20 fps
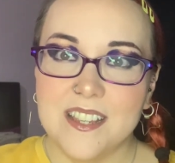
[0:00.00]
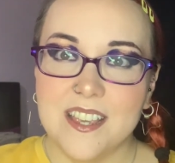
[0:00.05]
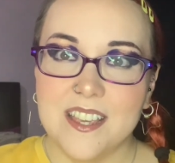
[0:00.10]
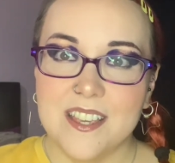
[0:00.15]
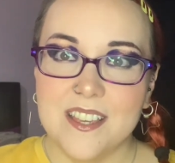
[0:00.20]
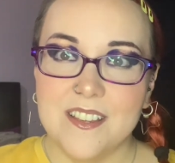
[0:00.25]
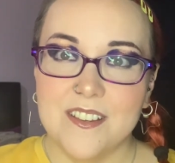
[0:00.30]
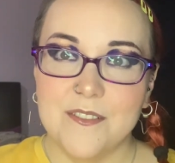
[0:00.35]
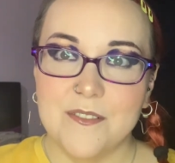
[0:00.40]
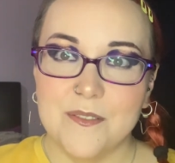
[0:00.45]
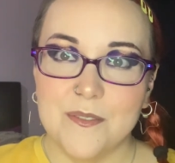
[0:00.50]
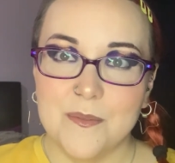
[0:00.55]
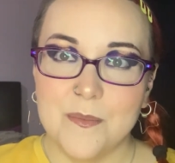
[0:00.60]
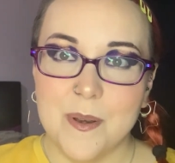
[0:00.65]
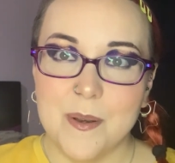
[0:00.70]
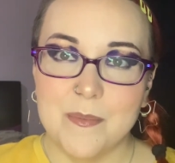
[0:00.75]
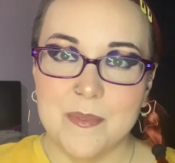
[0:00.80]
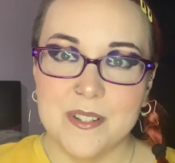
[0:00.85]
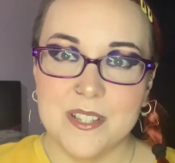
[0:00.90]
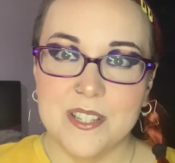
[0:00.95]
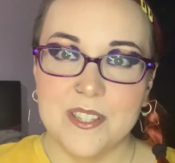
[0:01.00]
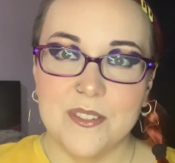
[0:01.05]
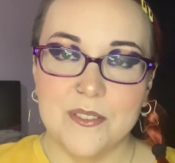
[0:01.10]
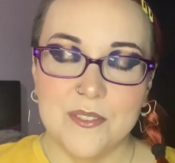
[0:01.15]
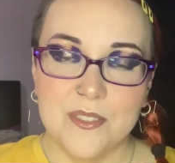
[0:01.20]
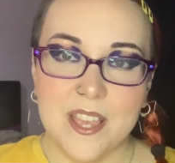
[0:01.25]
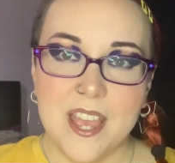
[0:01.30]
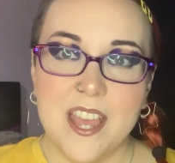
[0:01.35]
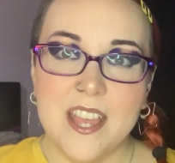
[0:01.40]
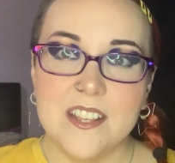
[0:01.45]
remember to
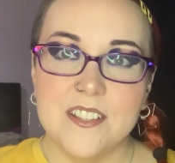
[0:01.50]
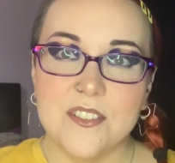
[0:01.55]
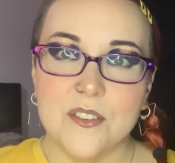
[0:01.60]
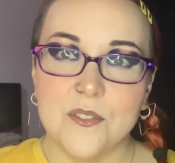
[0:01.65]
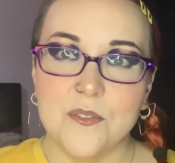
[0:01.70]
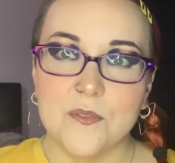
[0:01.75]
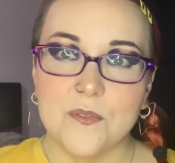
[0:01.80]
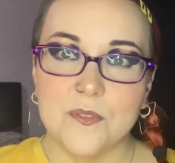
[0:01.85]
do that.